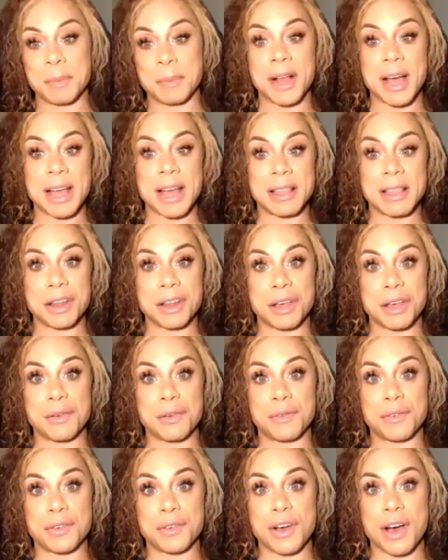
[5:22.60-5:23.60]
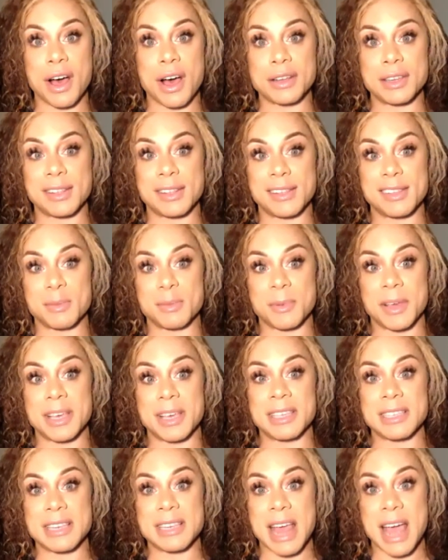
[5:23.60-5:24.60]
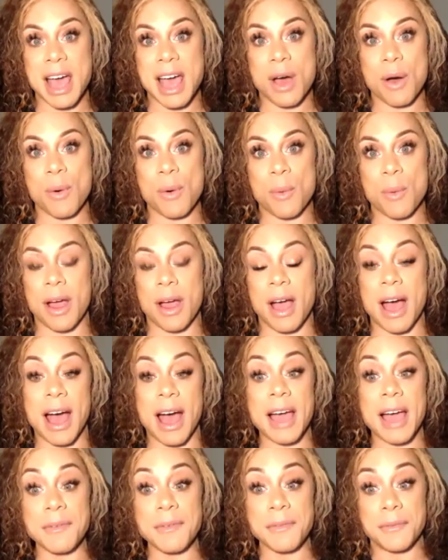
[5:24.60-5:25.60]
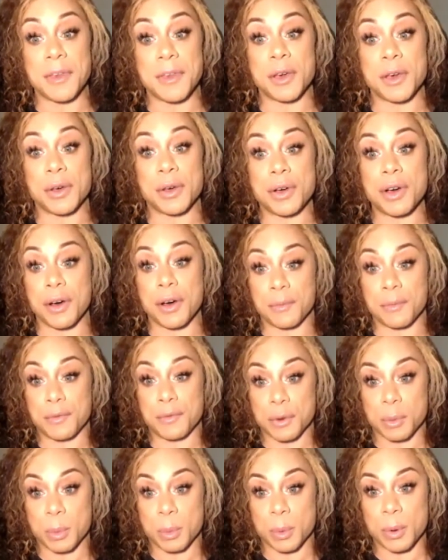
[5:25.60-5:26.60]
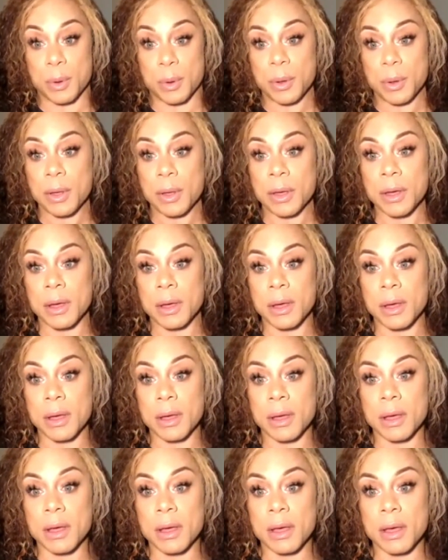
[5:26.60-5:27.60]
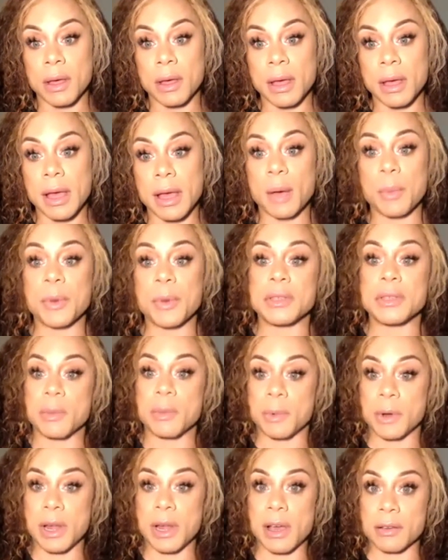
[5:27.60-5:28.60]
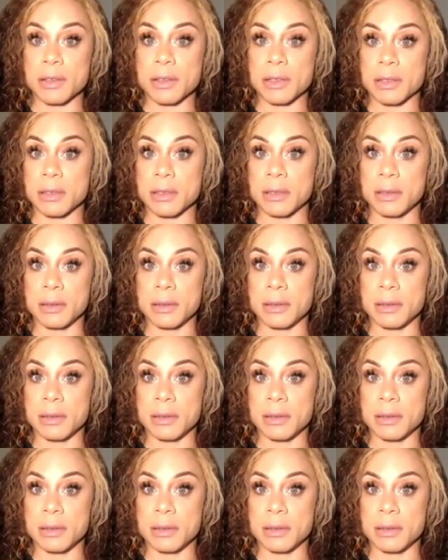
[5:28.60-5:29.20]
glad that I've gotten to this place now where I feel comfortable helping someone else.